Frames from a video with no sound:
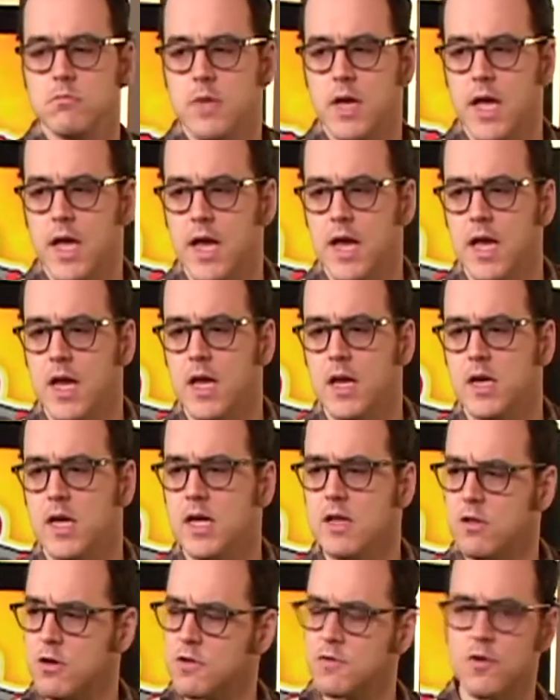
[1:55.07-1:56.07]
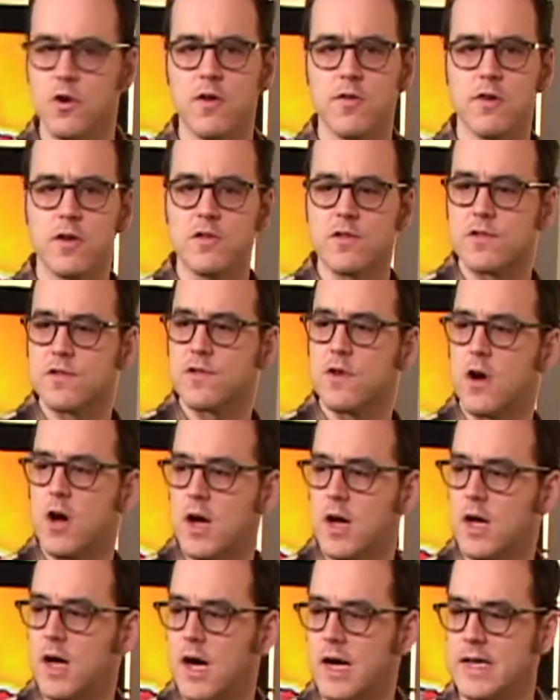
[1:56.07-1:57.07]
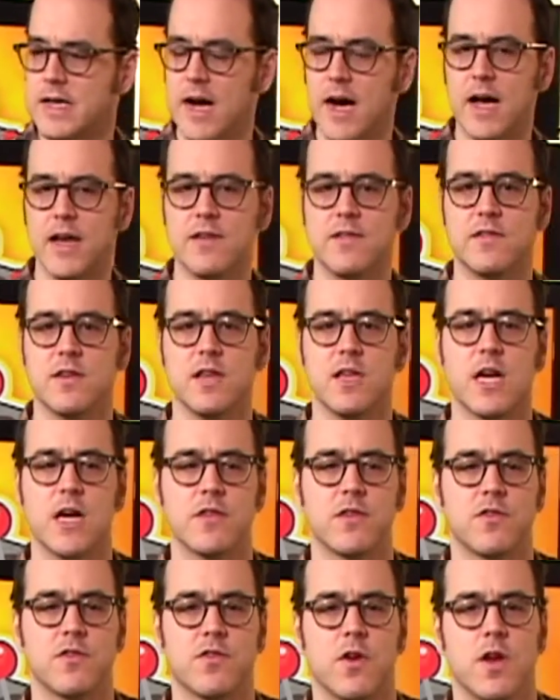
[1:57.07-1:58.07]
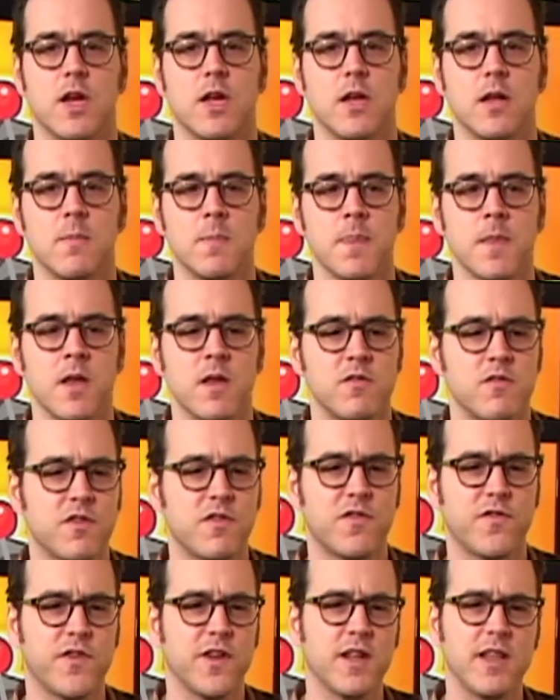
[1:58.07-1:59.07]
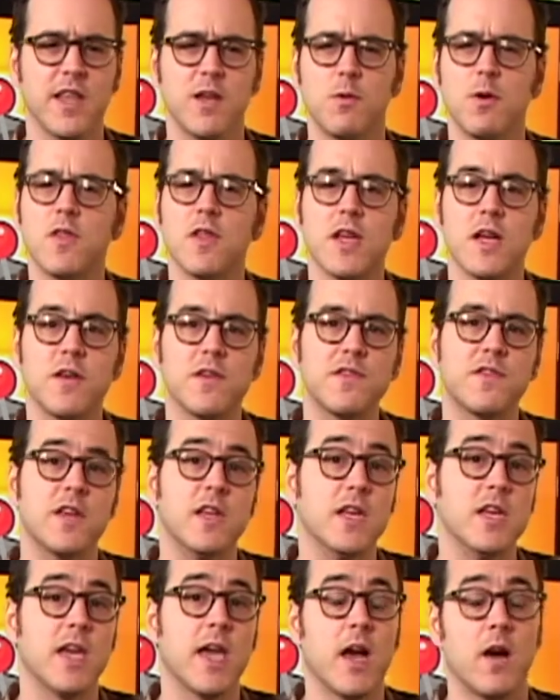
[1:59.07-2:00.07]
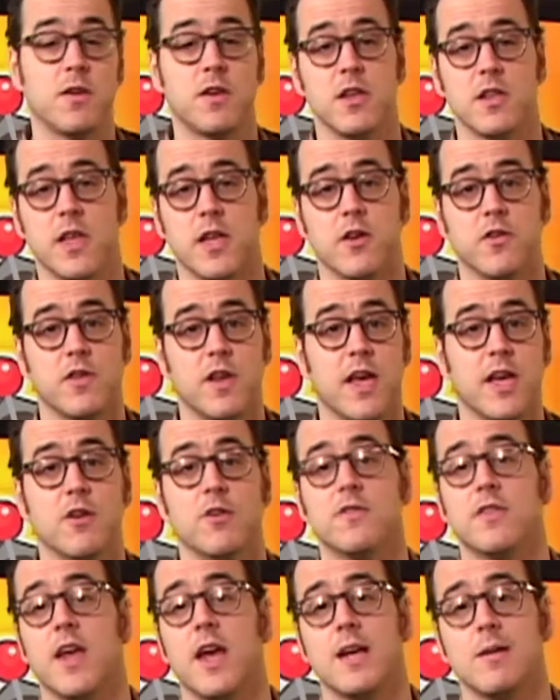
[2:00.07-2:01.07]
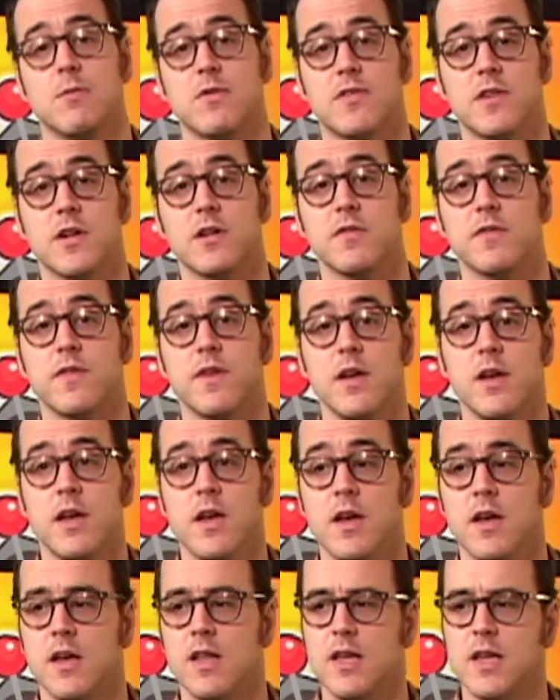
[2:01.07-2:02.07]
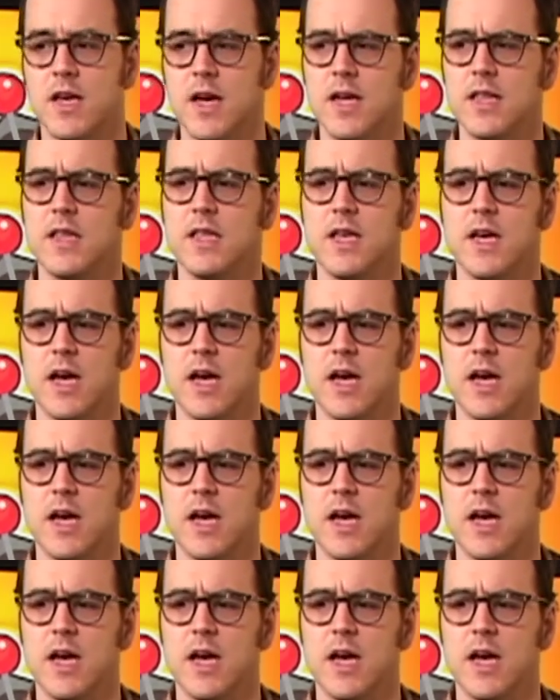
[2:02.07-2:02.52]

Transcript: And he looked over and saw a guy sitting on the train just fiddling with an LCD calculator to entertain himself. And he got the